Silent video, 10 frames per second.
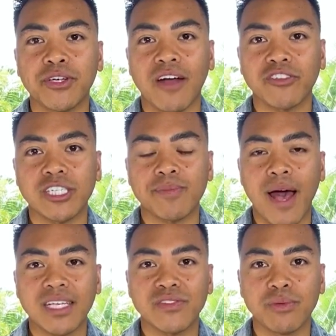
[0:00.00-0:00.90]
you after these
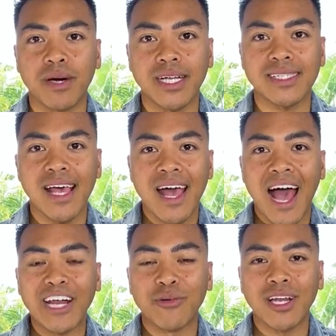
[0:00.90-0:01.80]
past few months.
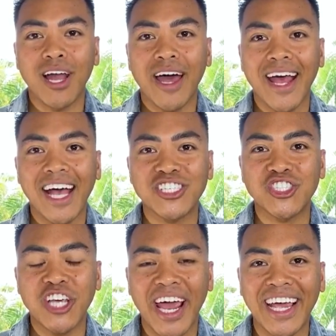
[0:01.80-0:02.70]
I know a lot
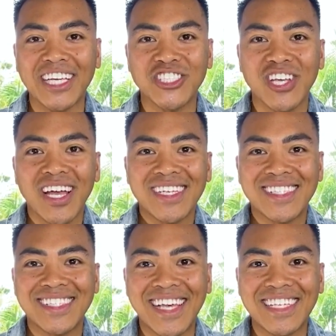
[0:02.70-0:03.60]
has changed
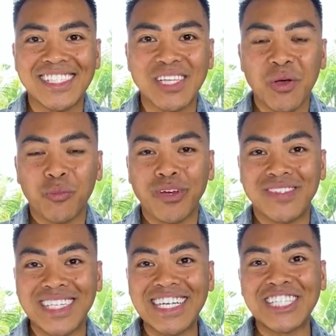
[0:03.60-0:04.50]
since
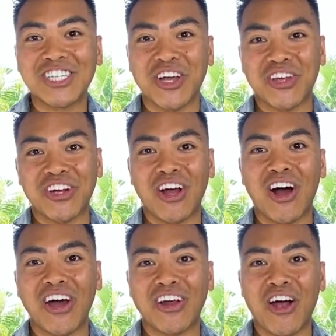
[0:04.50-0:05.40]
we've seen each other
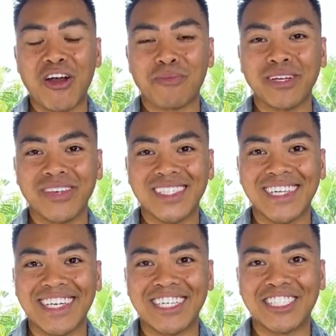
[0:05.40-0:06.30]
on our previous
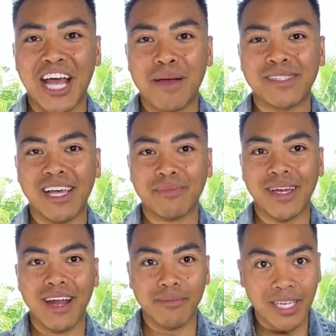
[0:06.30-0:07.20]
Hyena Jam
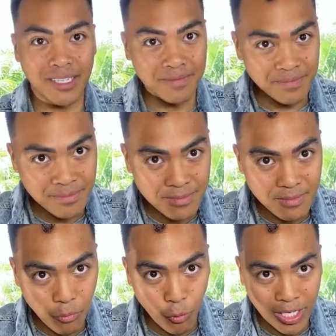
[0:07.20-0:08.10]
segment. I mean,
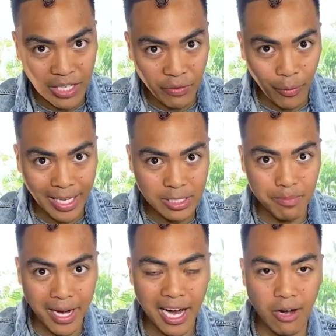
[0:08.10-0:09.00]
one giveaway is
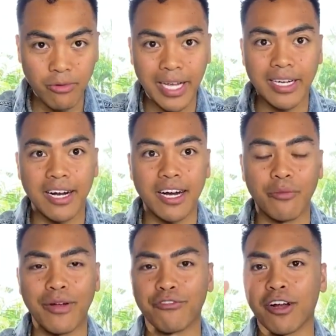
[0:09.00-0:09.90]
my hair right here.
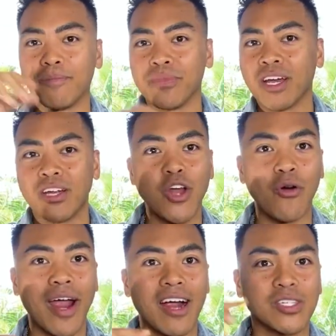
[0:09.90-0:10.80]
It went from
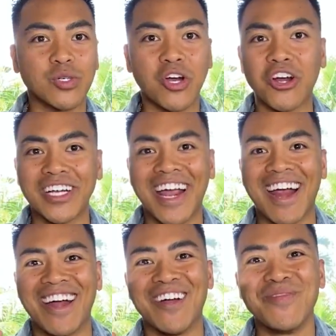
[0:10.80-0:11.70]
no hair to curly
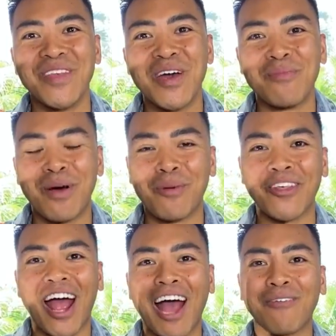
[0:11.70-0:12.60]
hair. But
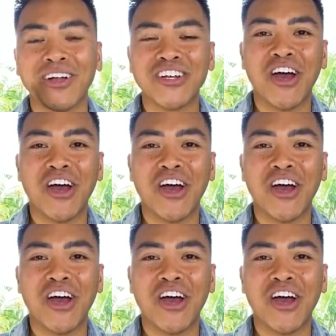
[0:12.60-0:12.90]
brother, I want to